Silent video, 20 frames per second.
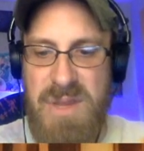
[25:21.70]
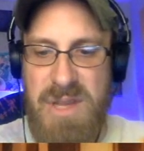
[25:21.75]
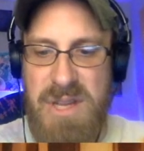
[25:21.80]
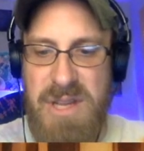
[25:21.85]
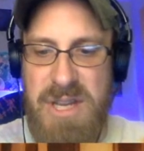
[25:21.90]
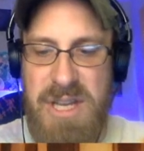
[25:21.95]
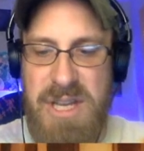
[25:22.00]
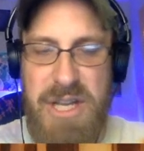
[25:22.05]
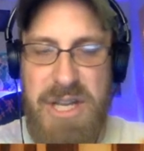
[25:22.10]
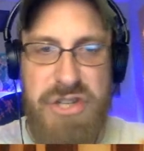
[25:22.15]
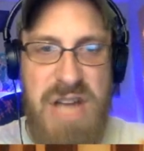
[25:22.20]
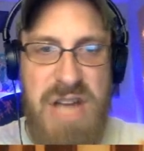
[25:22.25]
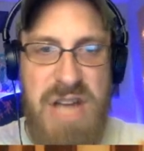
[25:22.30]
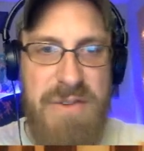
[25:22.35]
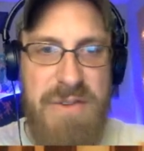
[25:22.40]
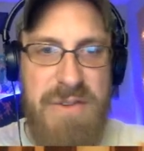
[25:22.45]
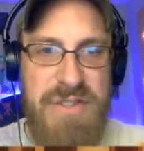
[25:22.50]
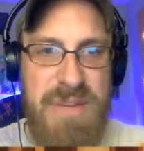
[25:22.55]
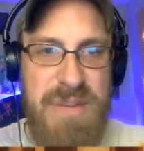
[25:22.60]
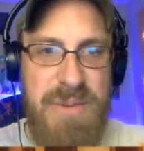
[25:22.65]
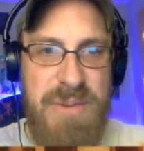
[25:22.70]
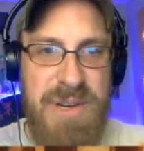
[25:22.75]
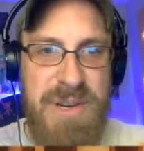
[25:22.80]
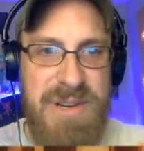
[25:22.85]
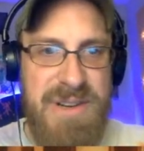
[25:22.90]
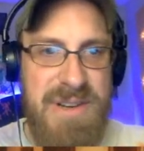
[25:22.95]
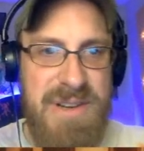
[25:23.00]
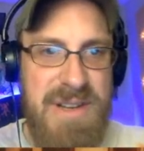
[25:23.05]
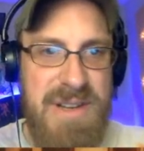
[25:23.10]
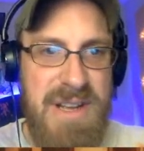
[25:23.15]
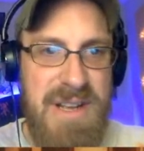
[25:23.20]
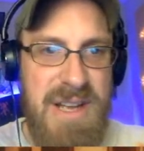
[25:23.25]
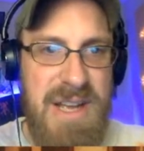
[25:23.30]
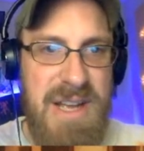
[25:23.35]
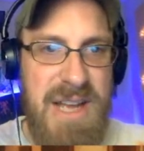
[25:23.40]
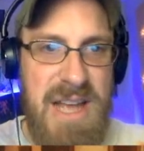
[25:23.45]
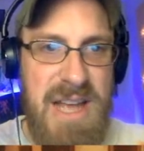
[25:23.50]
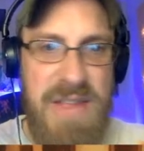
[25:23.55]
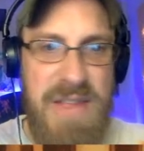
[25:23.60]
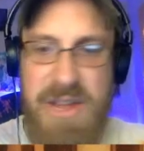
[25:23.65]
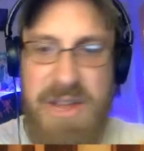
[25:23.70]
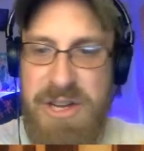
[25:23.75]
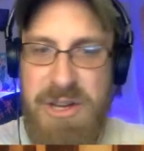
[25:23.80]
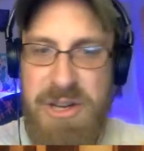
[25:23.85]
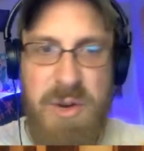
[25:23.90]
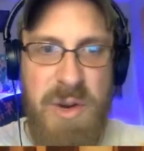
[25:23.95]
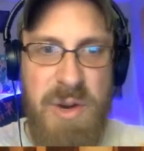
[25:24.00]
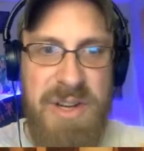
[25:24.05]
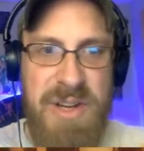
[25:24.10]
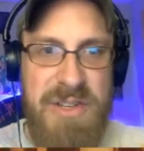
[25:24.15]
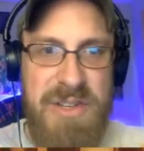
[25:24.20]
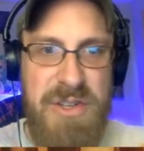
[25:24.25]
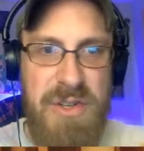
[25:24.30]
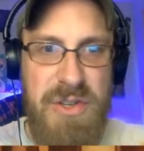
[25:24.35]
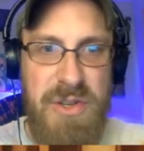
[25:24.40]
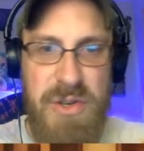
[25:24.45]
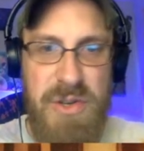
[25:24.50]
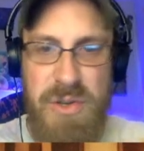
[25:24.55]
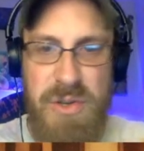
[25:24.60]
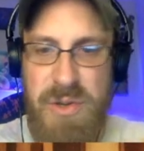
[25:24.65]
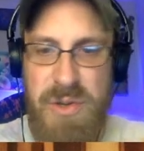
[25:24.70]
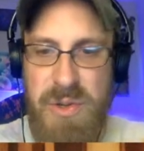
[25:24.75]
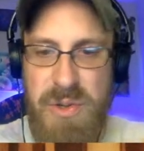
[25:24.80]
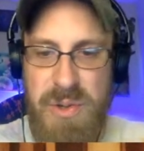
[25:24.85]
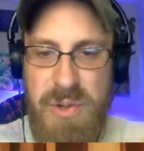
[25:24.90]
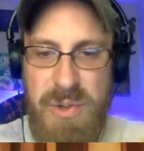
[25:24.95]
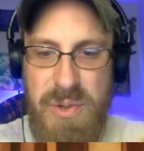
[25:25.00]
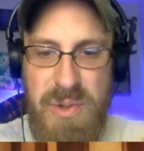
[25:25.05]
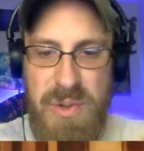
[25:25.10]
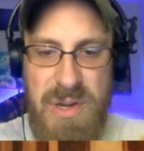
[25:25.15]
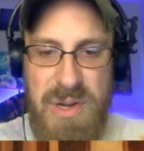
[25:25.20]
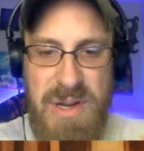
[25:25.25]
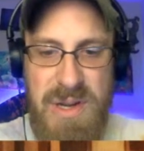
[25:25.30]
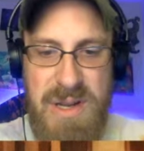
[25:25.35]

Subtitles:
You're going to travel somewhere. And then you're going to